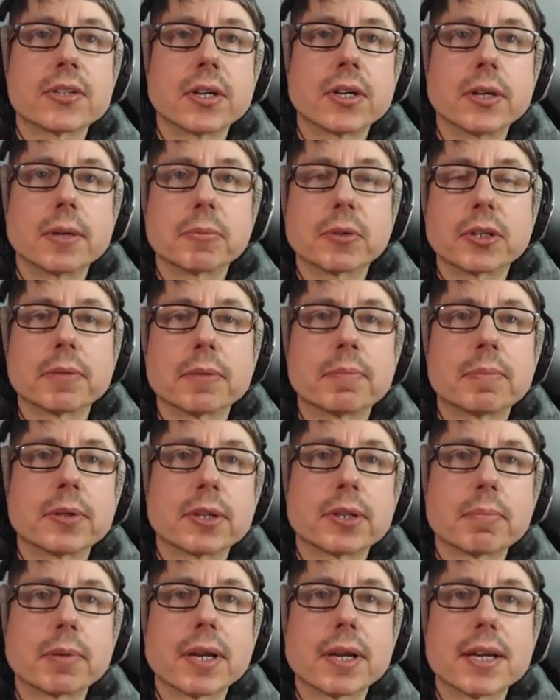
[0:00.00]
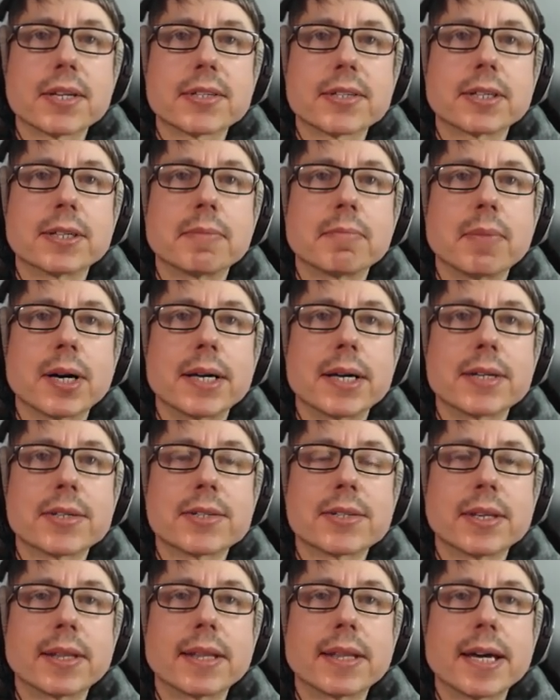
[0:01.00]
So I'm going to put a plus and a
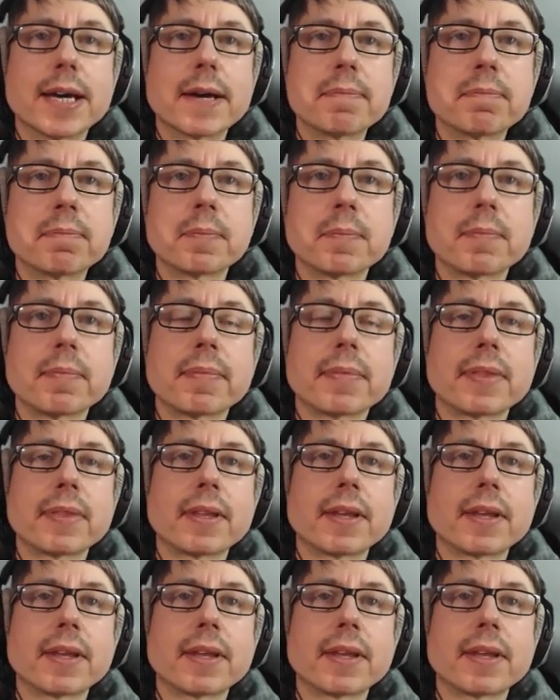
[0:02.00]
minus in there.